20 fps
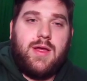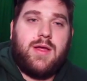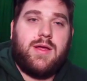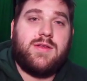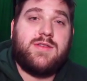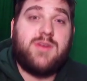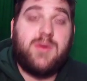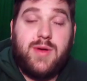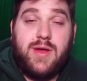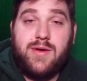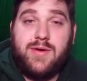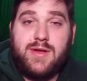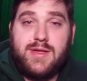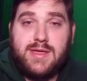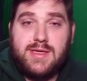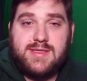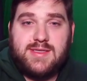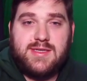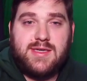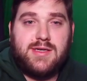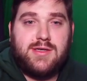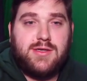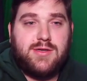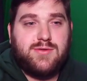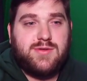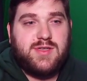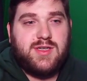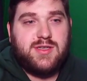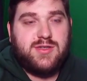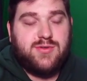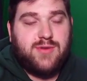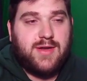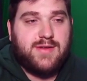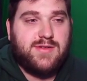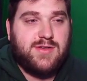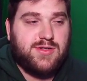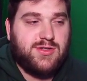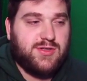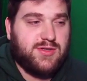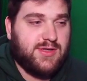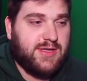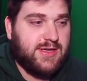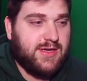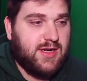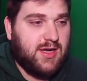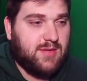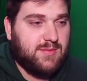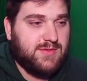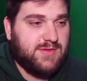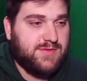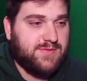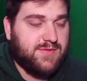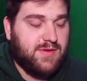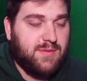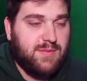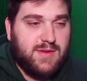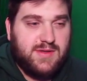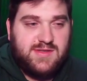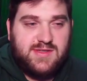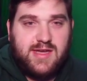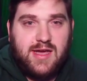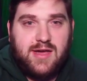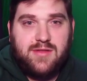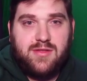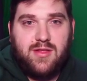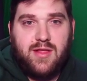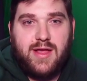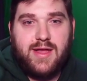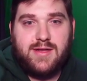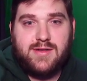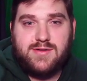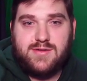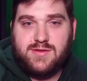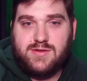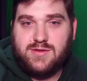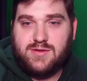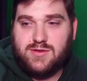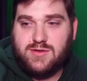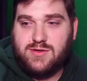So here in this scene, you see a transition that comes from the Southlands